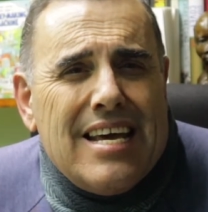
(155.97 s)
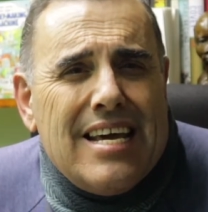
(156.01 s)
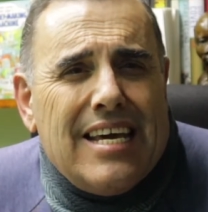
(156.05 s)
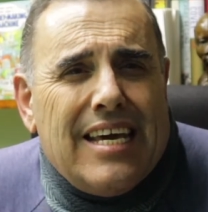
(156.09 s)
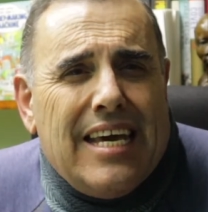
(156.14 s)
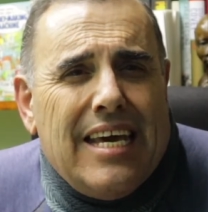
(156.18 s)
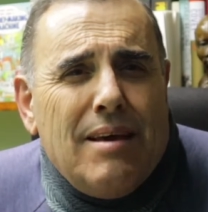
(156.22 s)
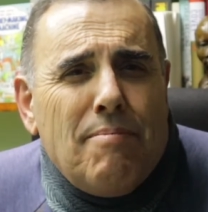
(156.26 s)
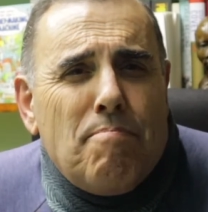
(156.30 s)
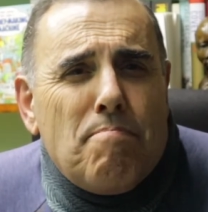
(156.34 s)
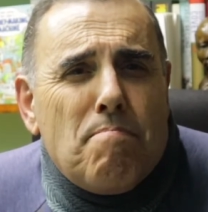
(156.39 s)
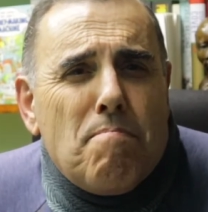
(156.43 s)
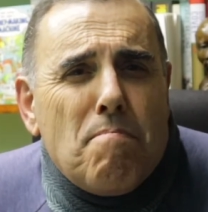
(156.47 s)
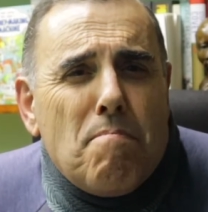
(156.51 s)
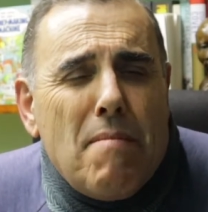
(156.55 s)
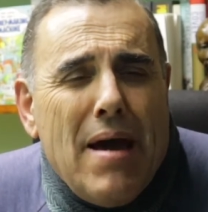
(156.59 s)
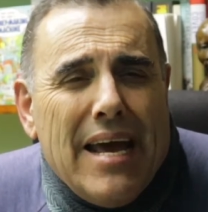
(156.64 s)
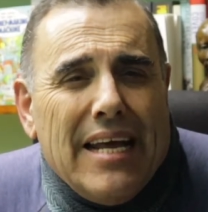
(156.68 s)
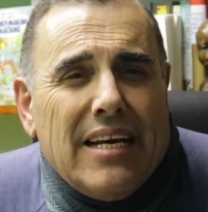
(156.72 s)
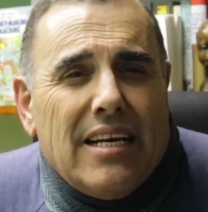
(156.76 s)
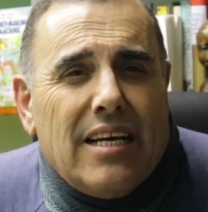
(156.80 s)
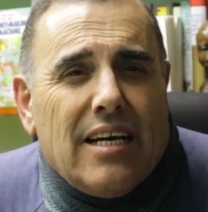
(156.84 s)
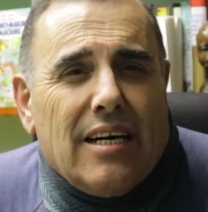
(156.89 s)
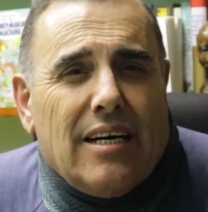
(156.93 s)
keep
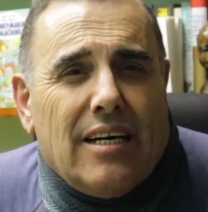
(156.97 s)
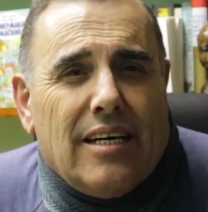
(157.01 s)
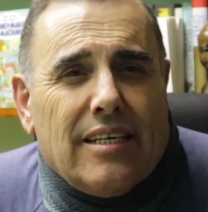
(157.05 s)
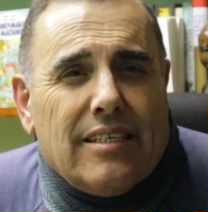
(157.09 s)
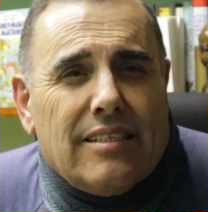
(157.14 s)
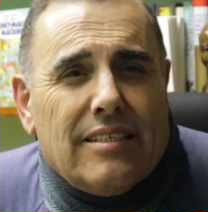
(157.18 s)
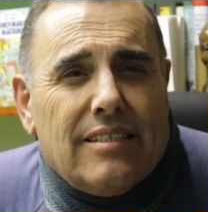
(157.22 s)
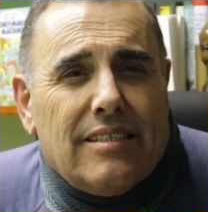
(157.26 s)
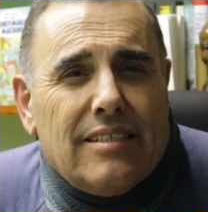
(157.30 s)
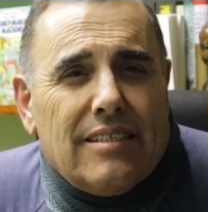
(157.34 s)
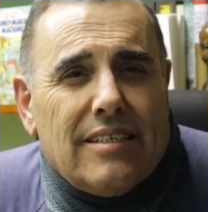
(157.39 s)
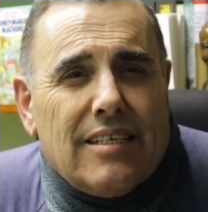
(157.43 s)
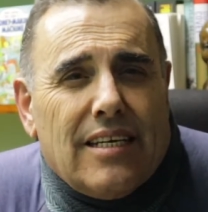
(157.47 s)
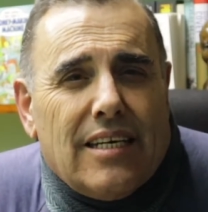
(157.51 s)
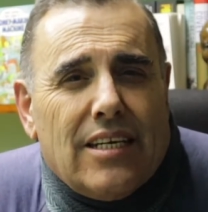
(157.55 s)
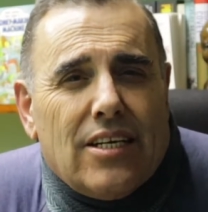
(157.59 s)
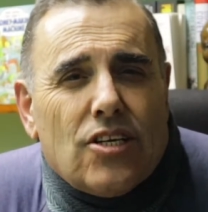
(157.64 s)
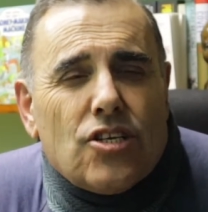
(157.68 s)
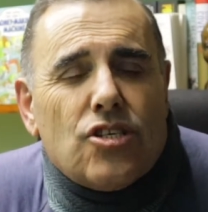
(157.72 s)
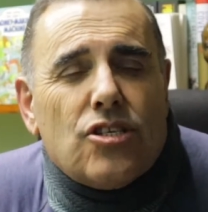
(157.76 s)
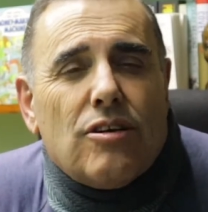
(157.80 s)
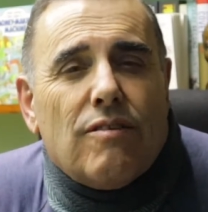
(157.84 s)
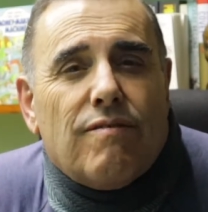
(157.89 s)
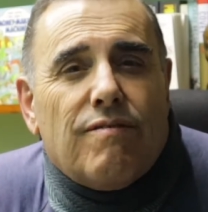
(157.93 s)
mankind in a
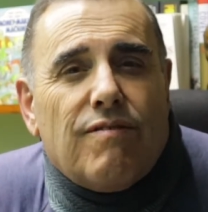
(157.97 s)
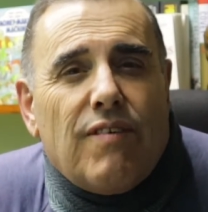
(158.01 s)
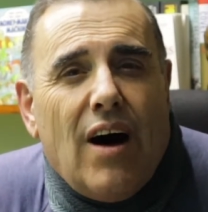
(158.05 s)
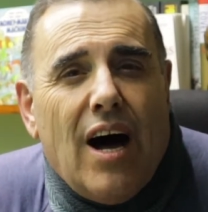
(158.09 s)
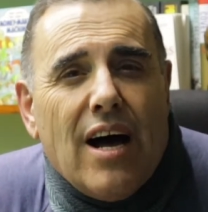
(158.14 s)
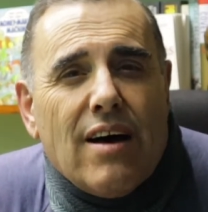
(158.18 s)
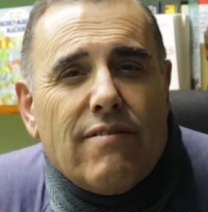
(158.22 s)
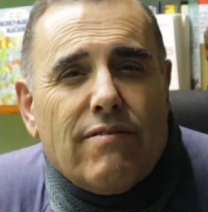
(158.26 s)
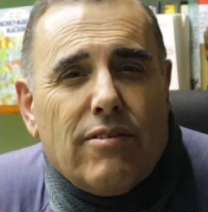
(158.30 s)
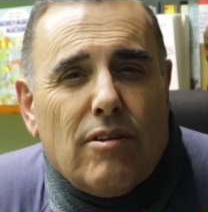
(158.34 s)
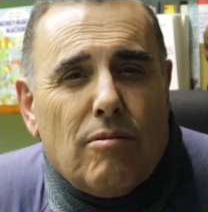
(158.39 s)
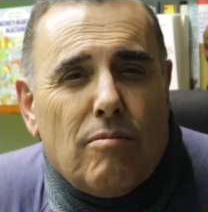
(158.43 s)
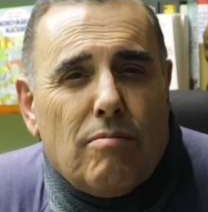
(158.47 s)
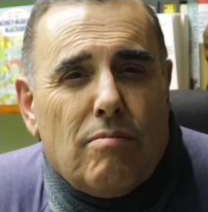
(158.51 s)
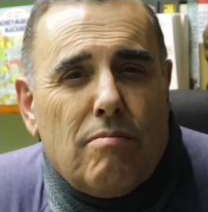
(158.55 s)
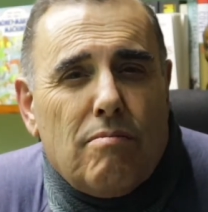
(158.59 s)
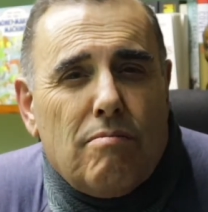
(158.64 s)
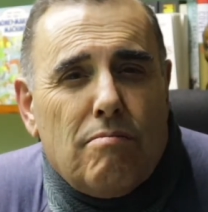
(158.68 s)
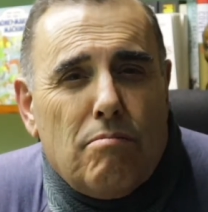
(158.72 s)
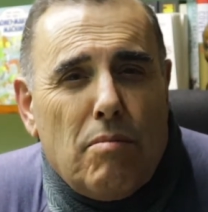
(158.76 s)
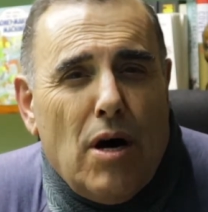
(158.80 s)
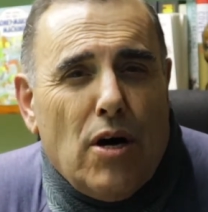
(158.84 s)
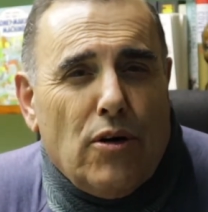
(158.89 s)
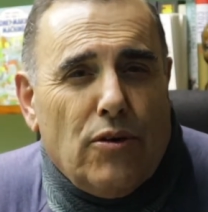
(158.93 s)
survival
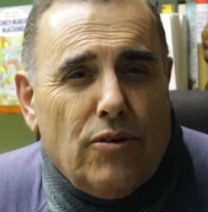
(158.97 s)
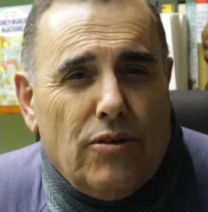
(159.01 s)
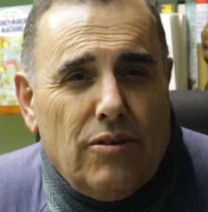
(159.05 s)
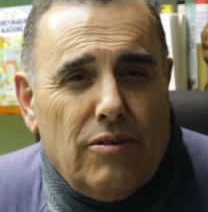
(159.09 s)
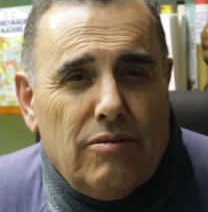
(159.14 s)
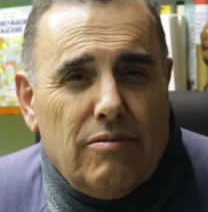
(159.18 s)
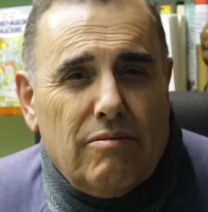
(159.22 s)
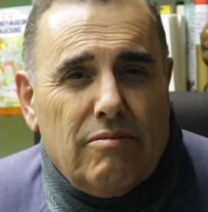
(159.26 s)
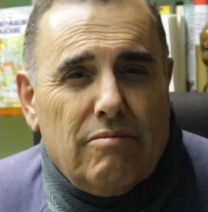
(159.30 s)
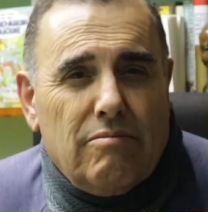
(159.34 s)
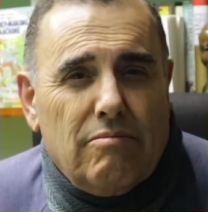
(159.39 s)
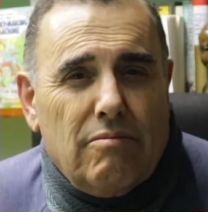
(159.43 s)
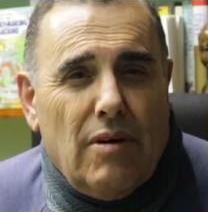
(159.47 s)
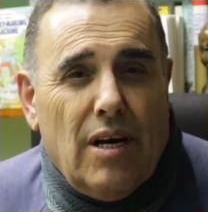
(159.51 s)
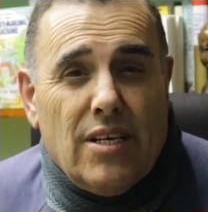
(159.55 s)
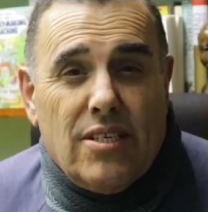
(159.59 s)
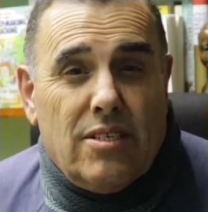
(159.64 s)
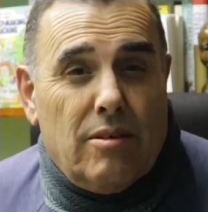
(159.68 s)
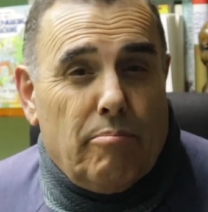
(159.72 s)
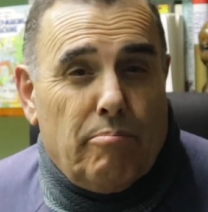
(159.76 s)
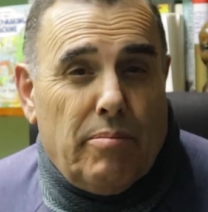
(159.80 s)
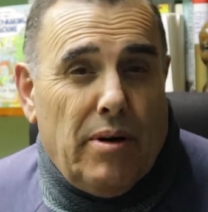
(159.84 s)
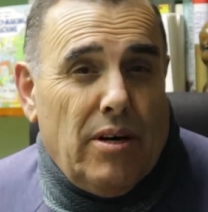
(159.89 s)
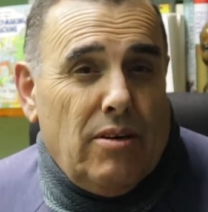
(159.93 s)
mode, I
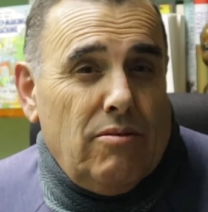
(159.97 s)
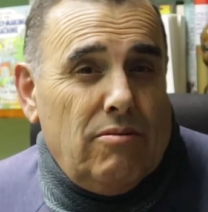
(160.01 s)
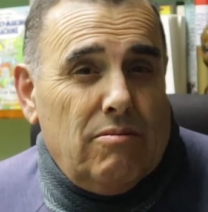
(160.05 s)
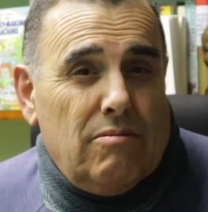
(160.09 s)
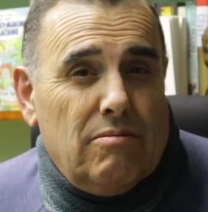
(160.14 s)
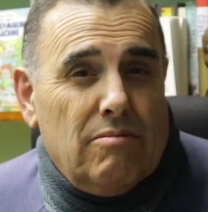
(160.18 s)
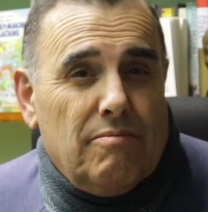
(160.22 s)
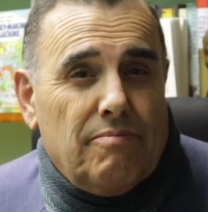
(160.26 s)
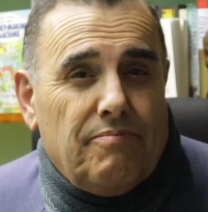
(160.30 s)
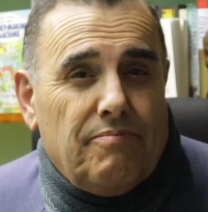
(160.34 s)
suppose.